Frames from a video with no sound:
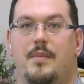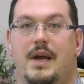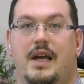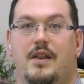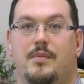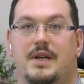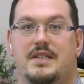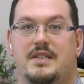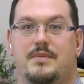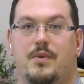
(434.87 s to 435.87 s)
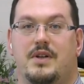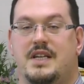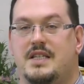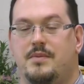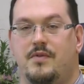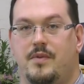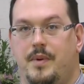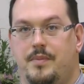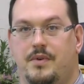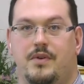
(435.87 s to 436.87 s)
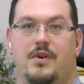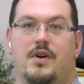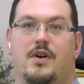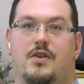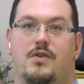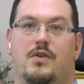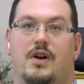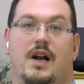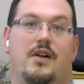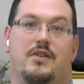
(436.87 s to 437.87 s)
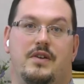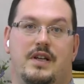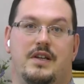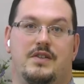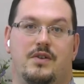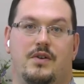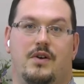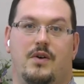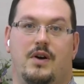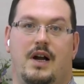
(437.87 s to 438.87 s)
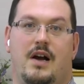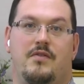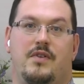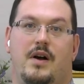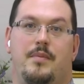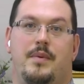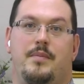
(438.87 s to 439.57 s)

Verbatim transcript: making their places more accessible for people who are elderly to or have uh,